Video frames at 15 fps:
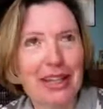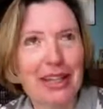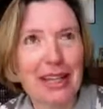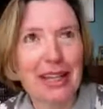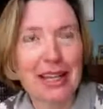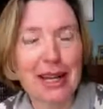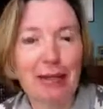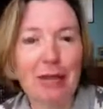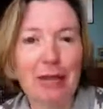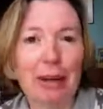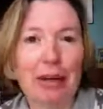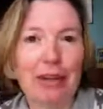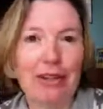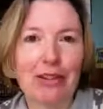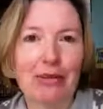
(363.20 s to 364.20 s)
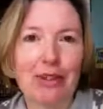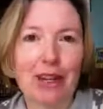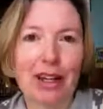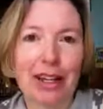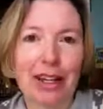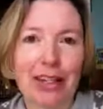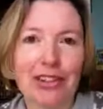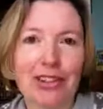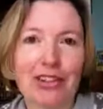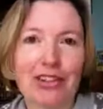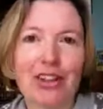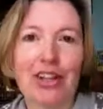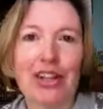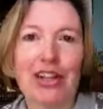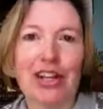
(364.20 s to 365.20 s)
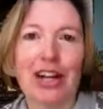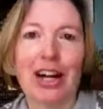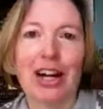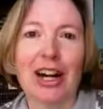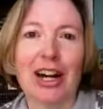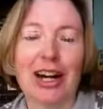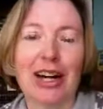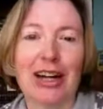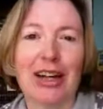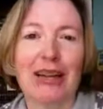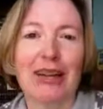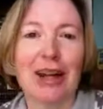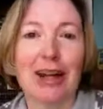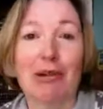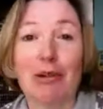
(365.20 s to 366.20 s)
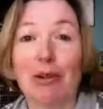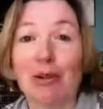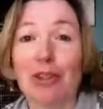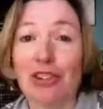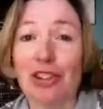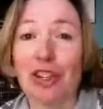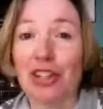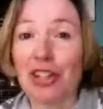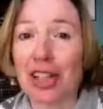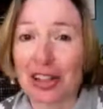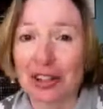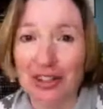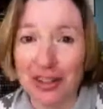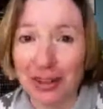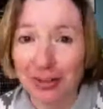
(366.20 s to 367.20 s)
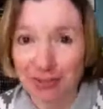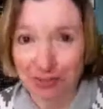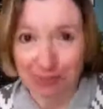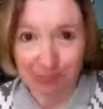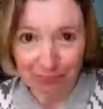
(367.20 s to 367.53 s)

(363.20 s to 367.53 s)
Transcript: he comes back to find everyone's turned against him.